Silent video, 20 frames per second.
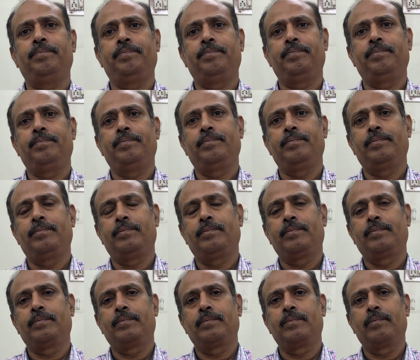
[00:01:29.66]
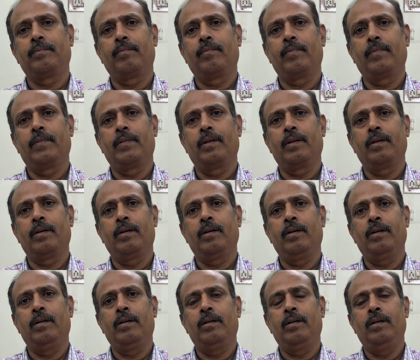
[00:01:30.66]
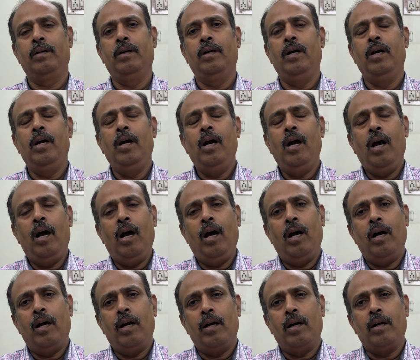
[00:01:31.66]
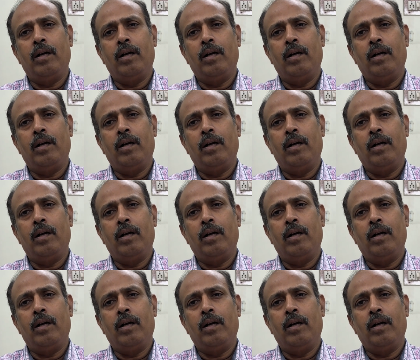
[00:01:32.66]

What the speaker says: (silence)